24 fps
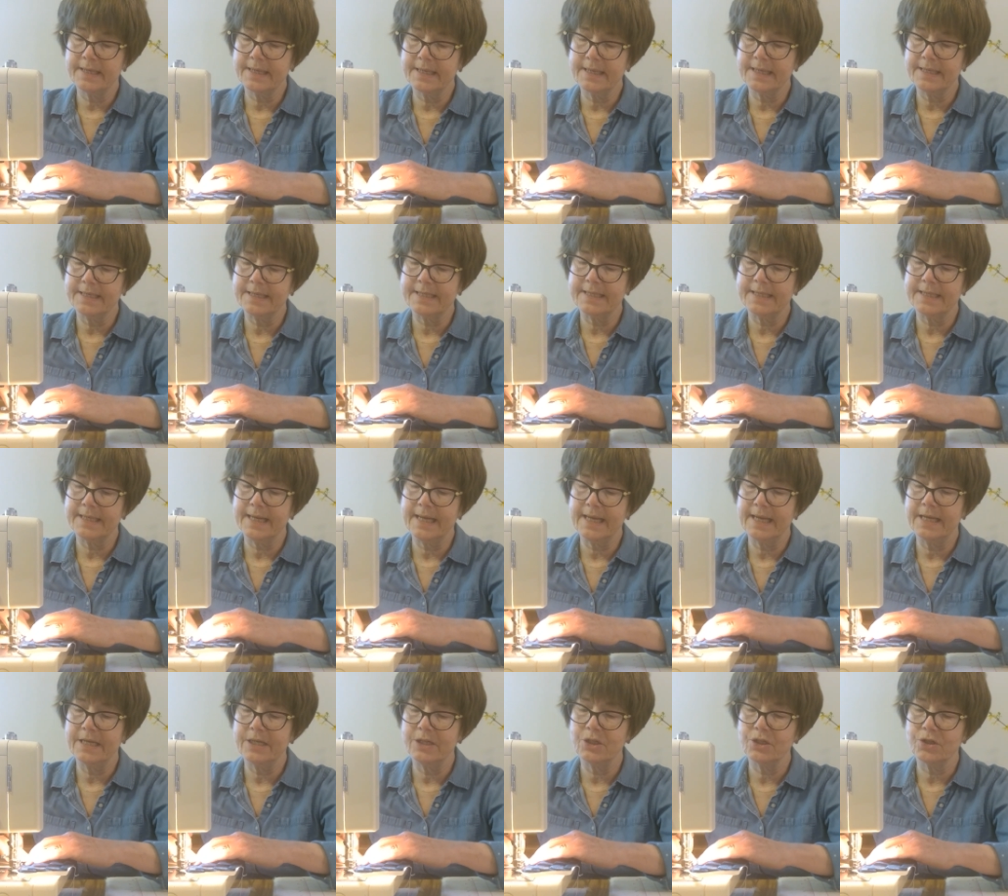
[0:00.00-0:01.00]
against the
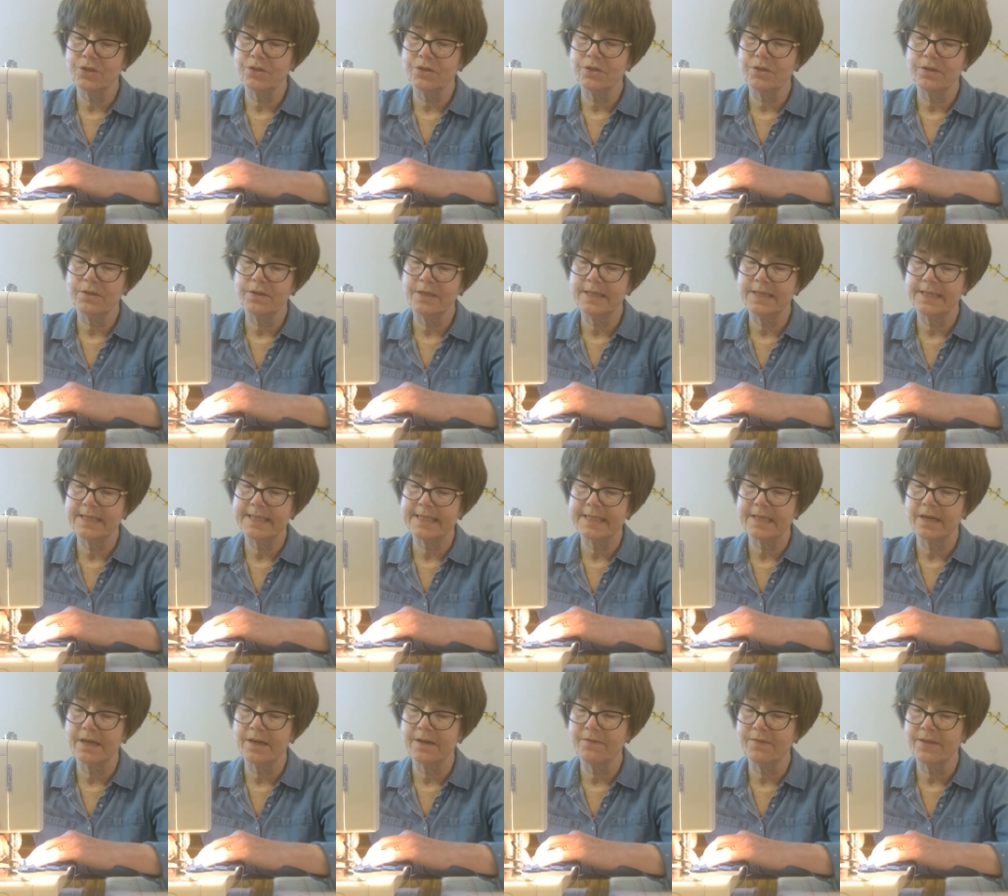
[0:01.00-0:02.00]
edge the
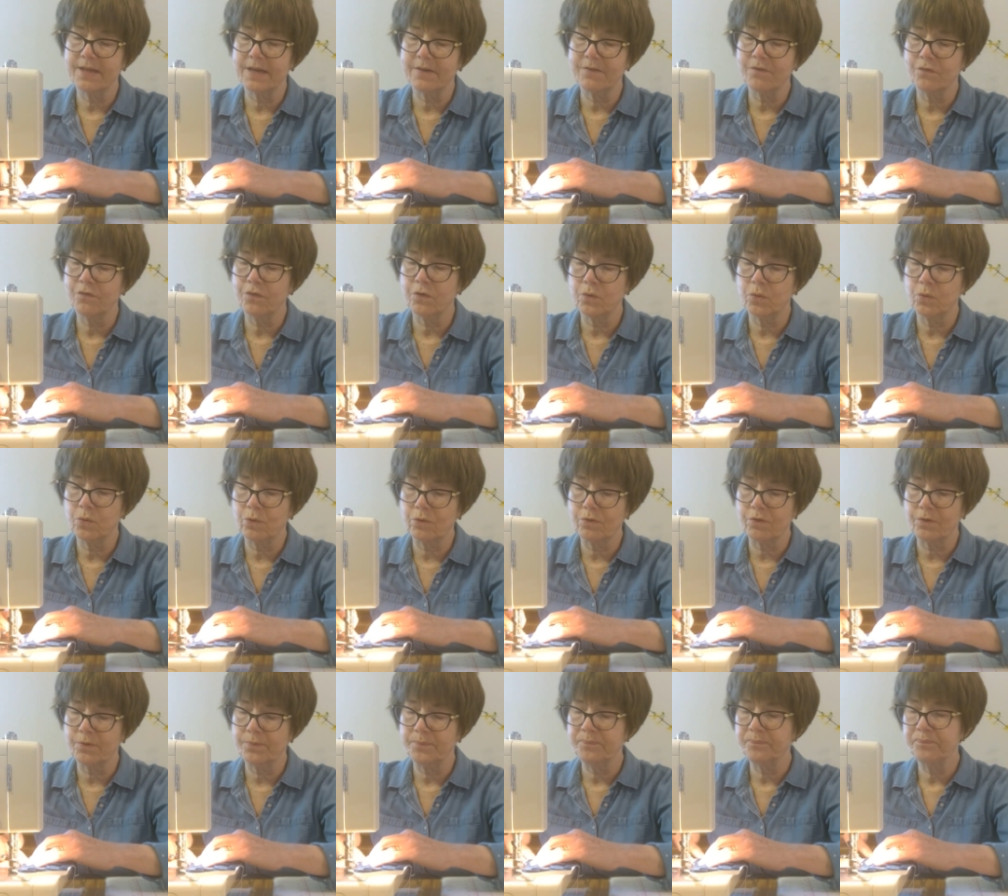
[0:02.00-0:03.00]
inside of that fold.
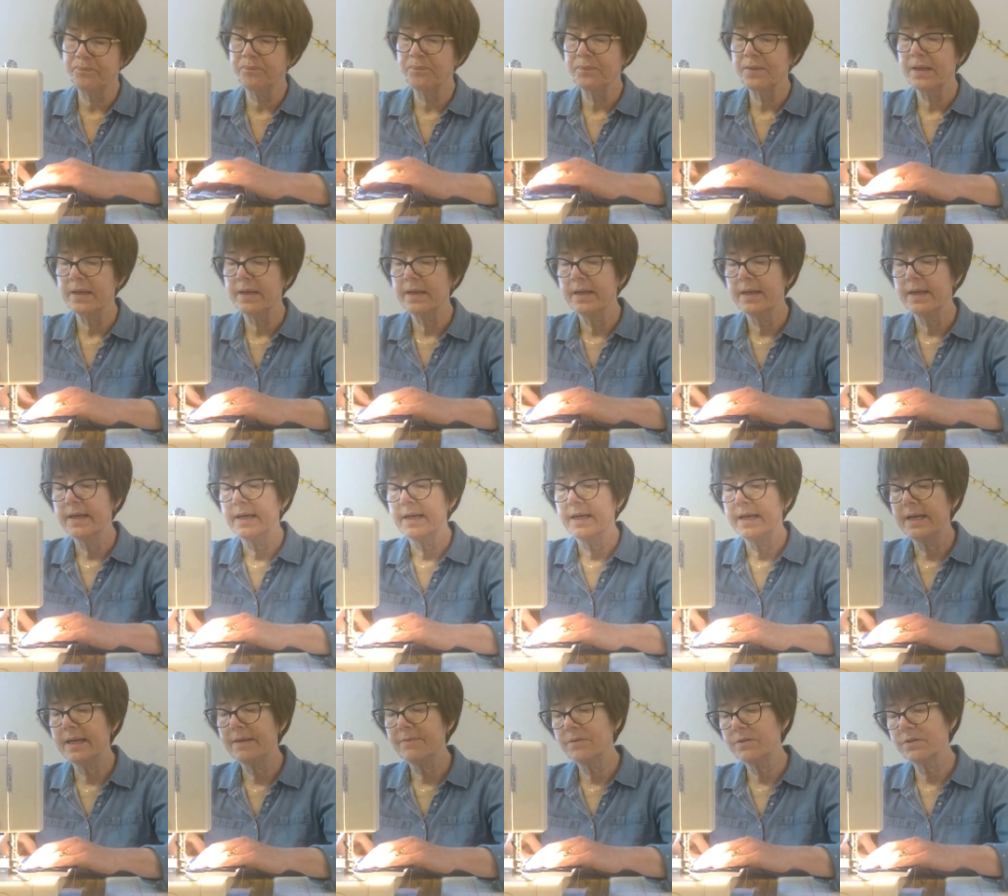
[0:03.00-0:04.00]

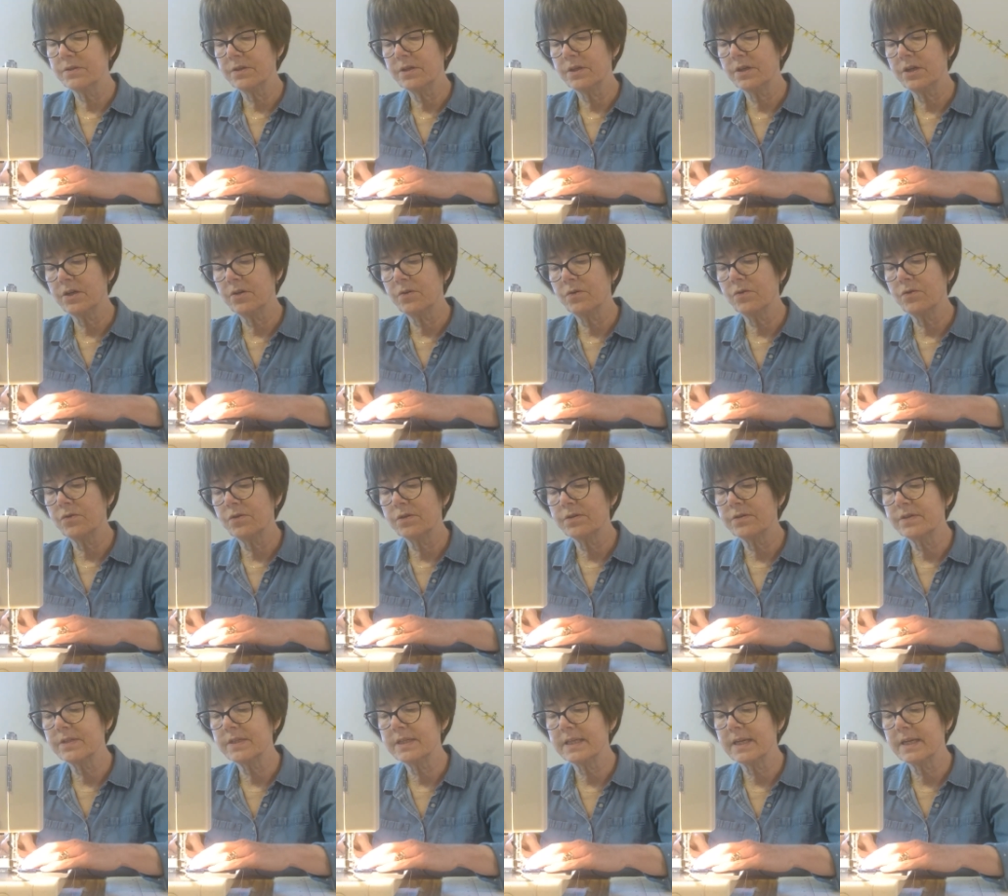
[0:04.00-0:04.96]
I'm just going to go across the